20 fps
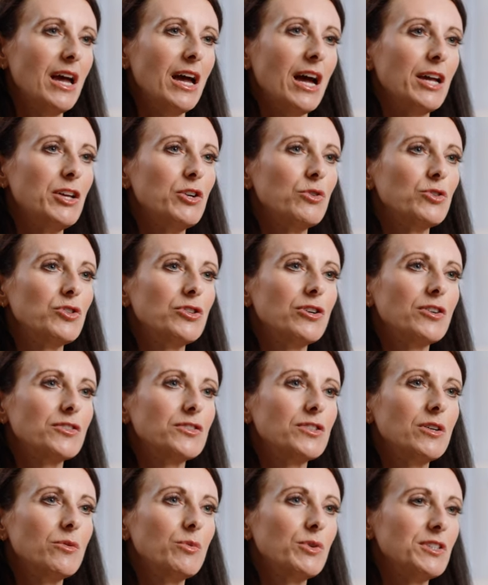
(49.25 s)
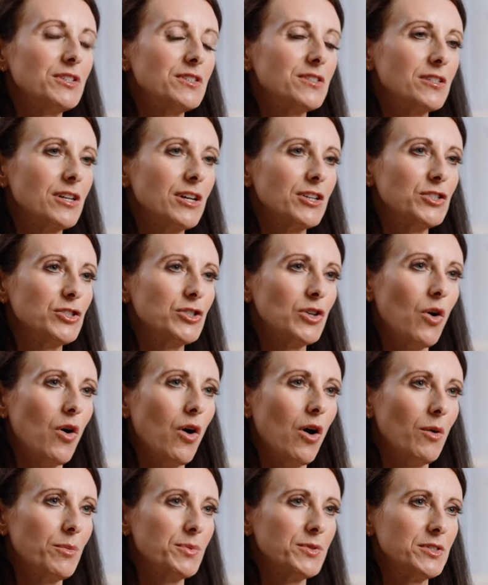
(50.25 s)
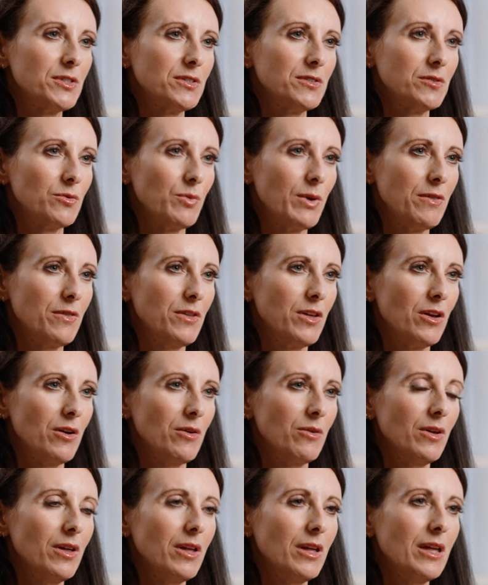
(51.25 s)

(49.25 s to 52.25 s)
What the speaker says: and your doctor will discuss your options with you.